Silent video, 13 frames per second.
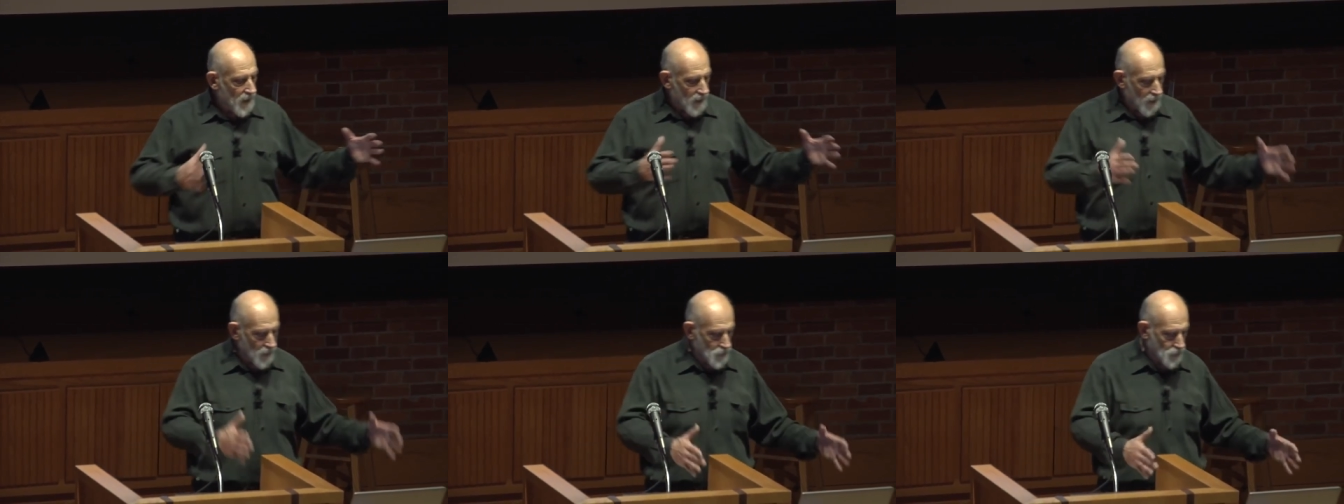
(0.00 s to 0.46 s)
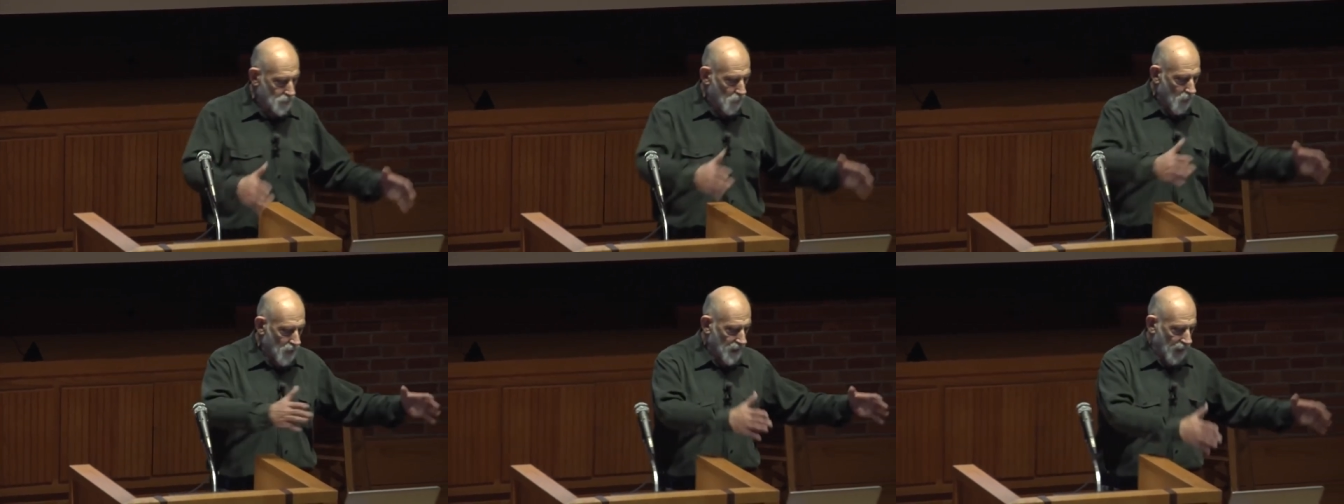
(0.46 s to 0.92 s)
Each
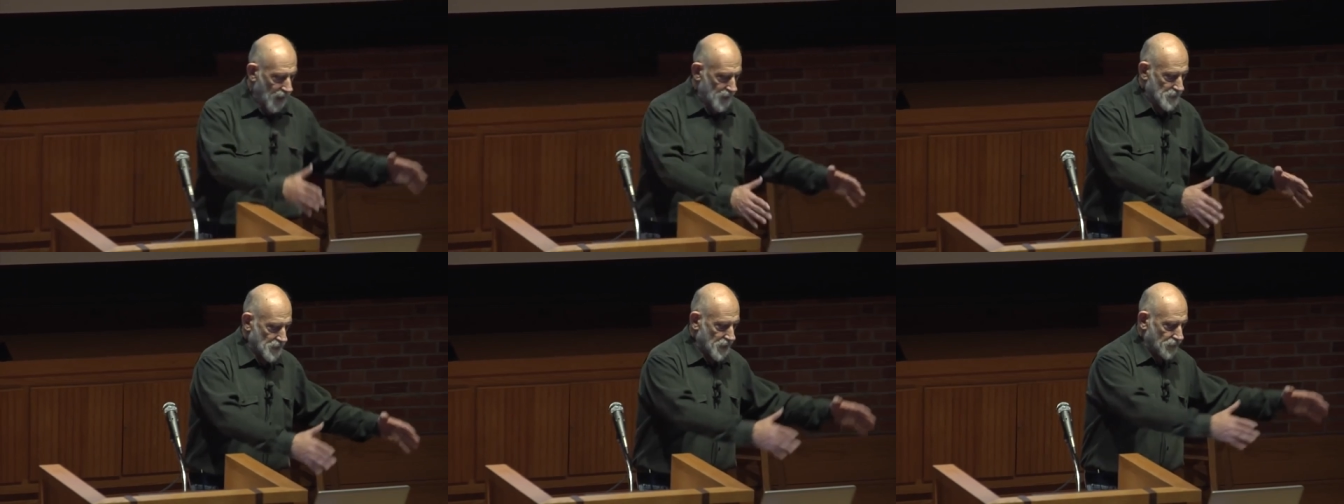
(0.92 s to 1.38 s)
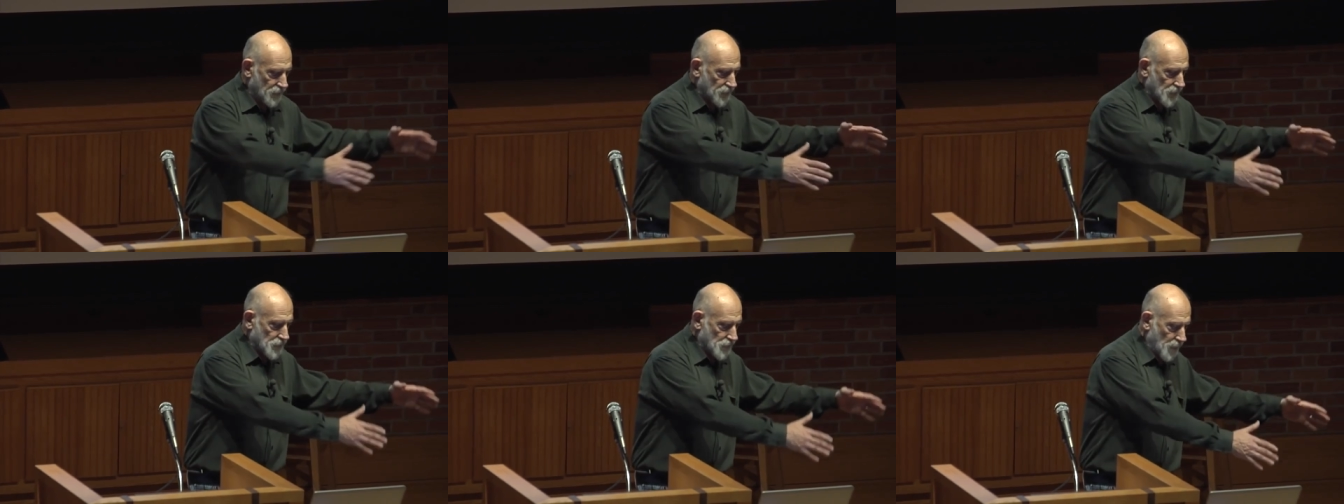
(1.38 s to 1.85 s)
one has a
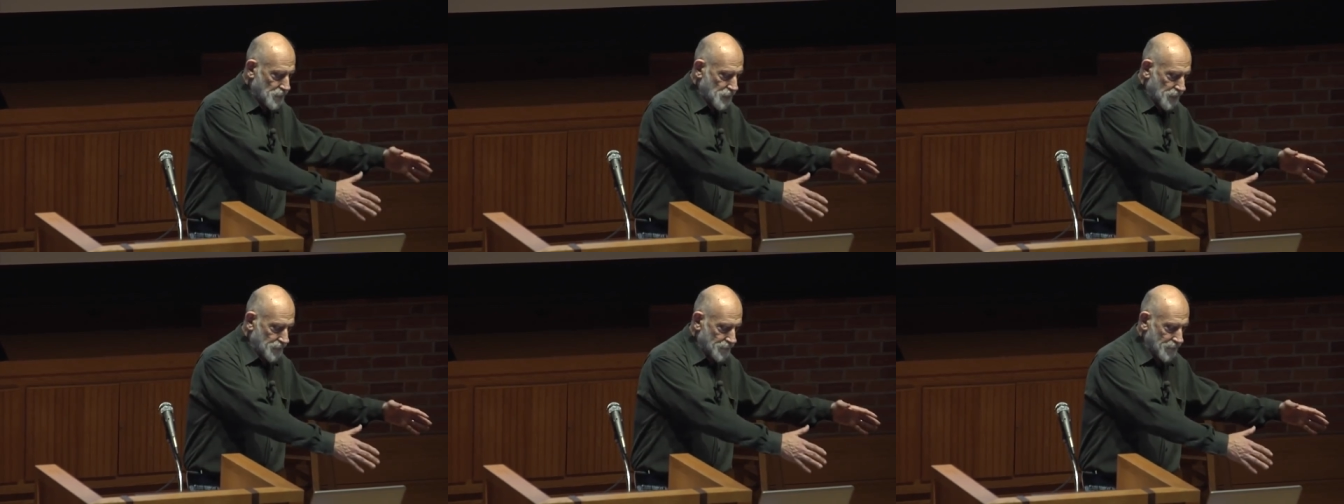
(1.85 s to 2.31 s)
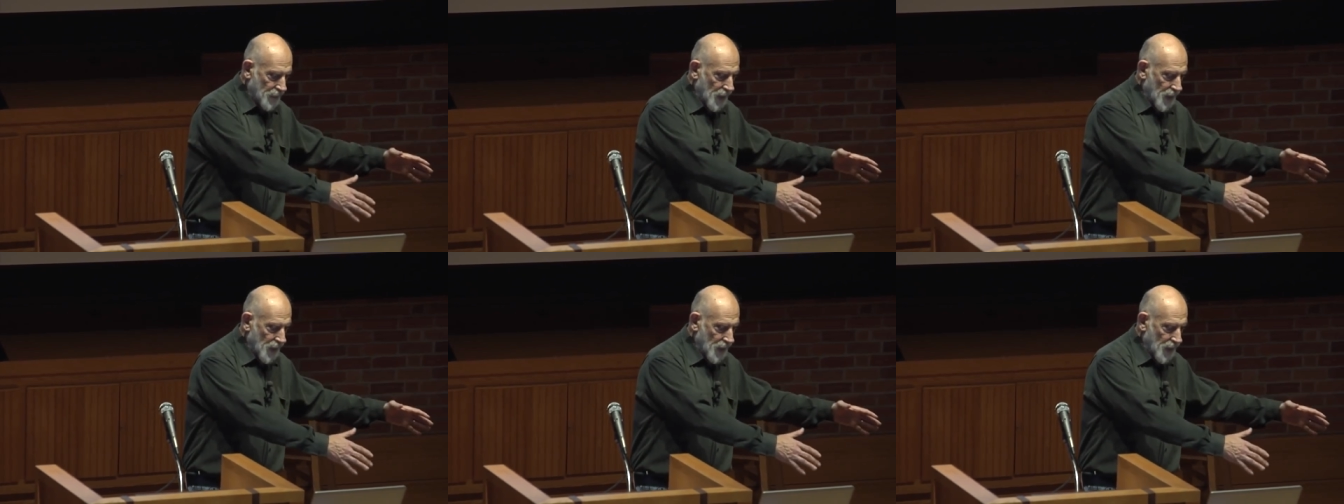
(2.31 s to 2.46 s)
different description,